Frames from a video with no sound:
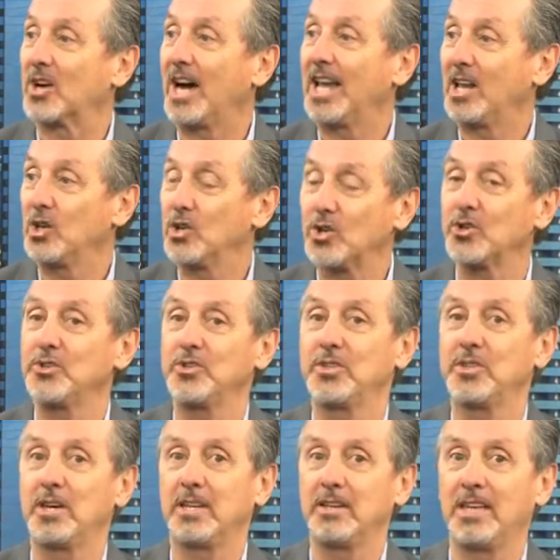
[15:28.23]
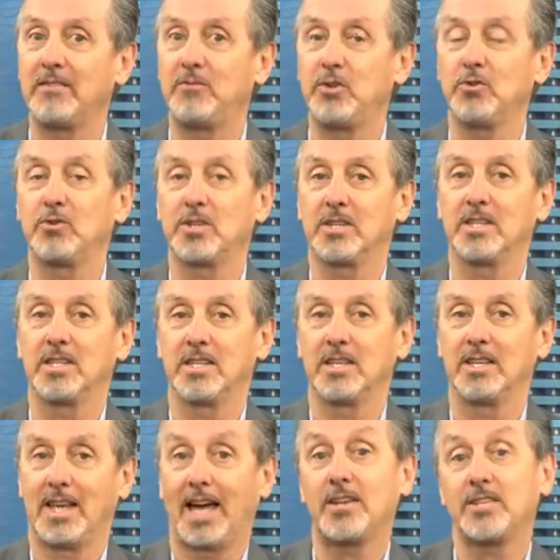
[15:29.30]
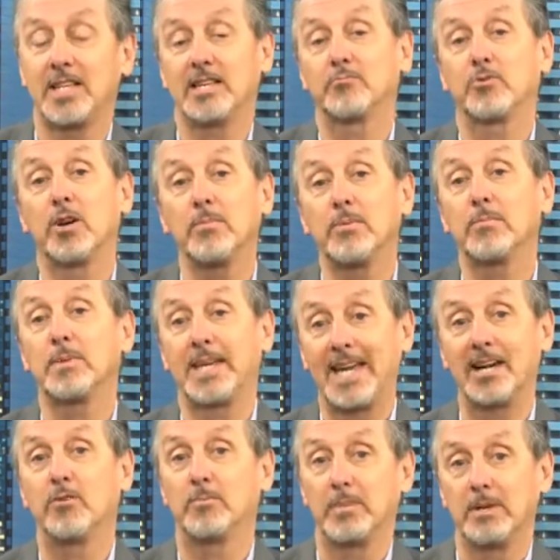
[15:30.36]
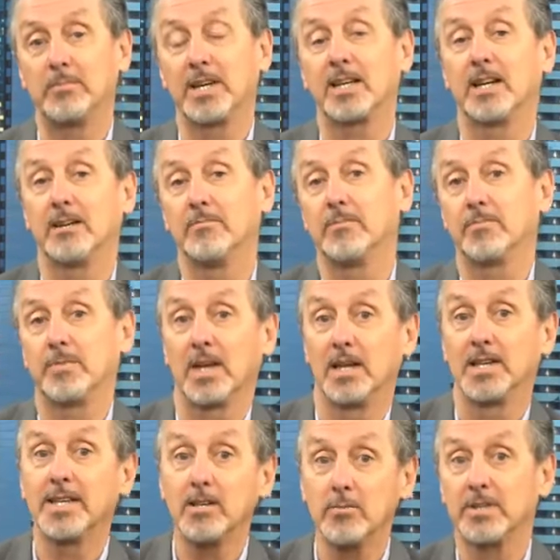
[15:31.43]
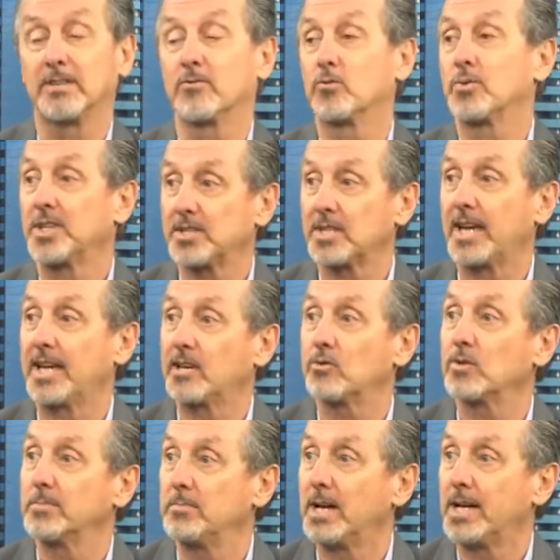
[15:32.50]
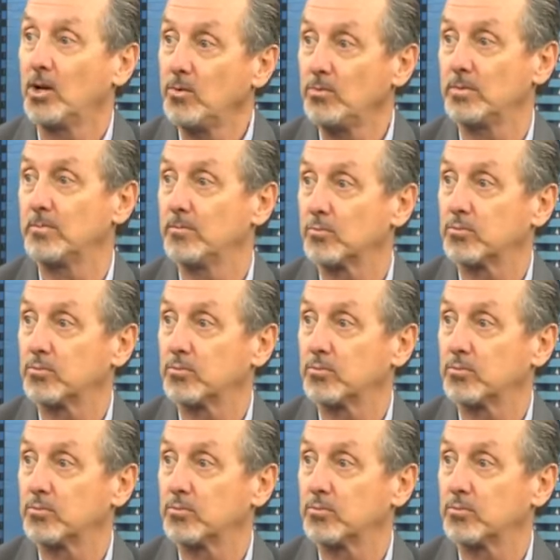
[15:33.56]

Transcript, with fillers: I yeah. learned that if you, it actually, it probably helped me become a little bit of a risk taker in my own